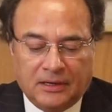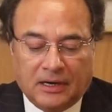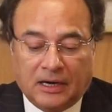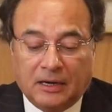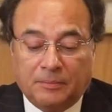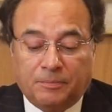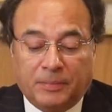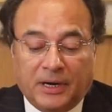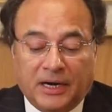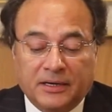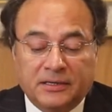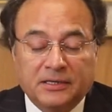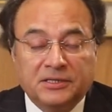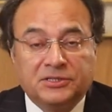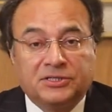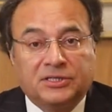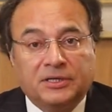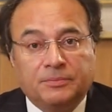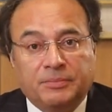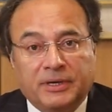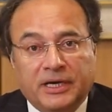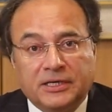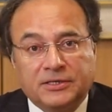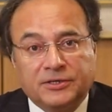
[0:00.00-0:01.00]
Our
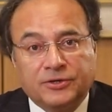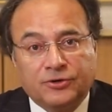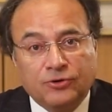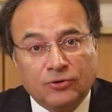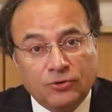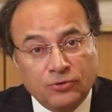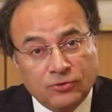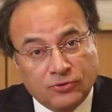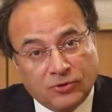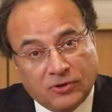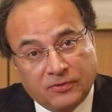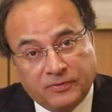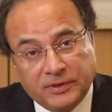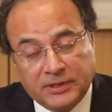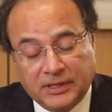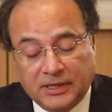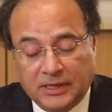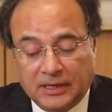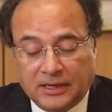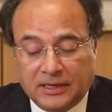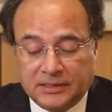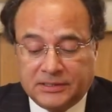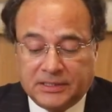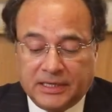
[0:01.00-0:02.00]
partnership has grown over the
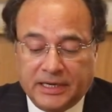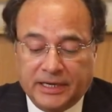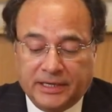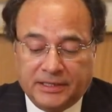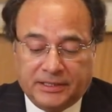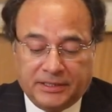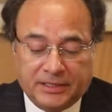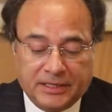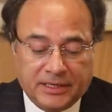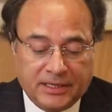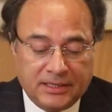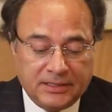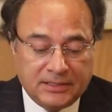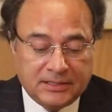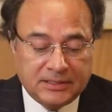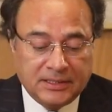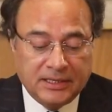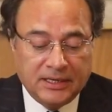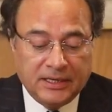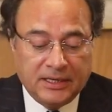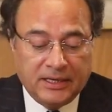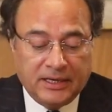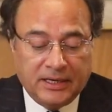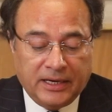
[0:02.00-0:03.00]
last 8 years,
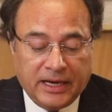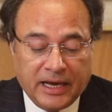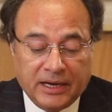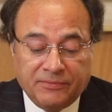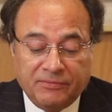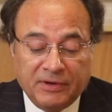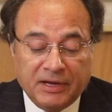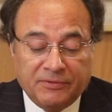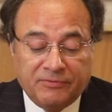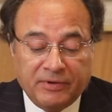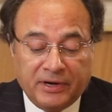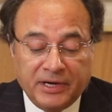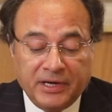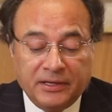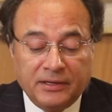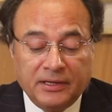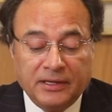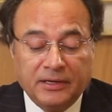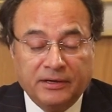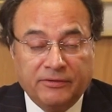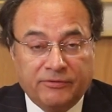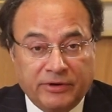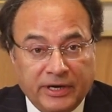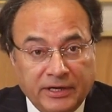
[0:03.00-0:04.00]
and we are very
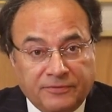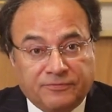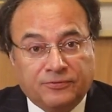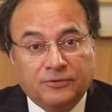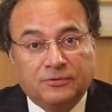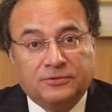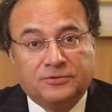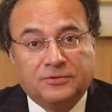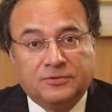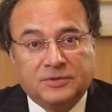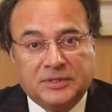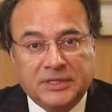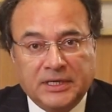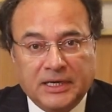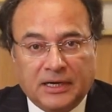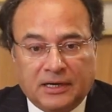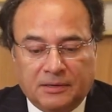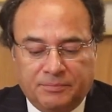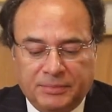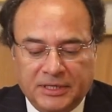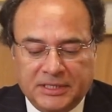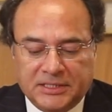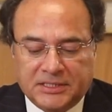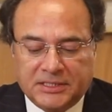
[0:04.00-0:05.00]
grateful to
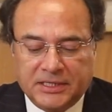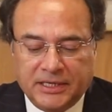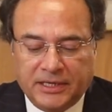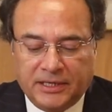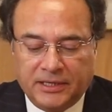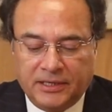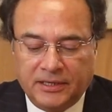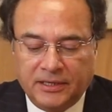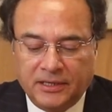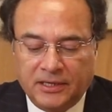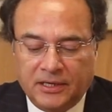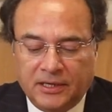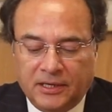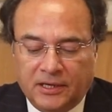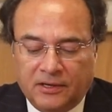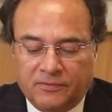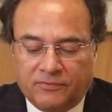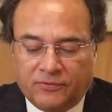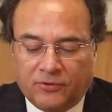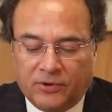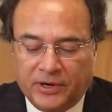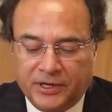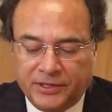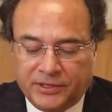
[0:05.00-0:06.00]
CRBC
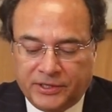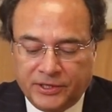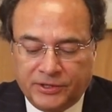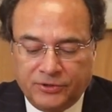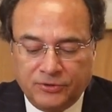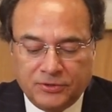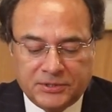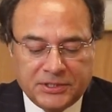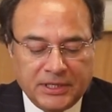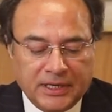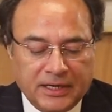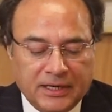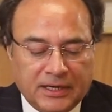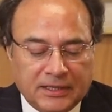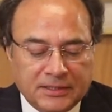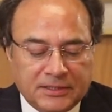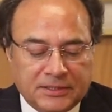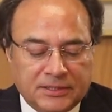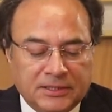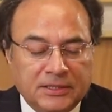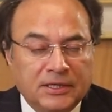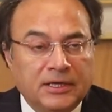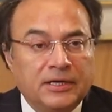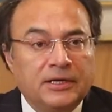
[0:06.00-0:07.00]
for introducing
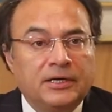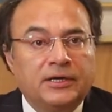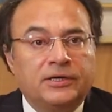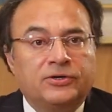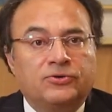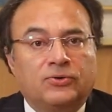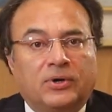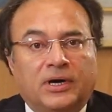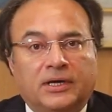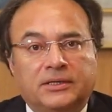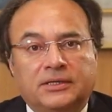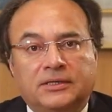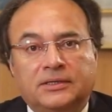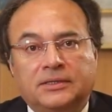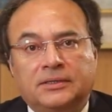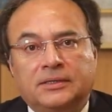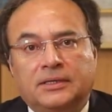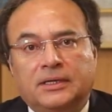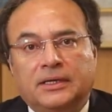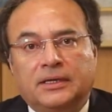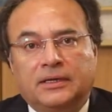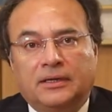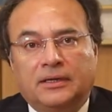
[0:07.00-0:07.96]
us to other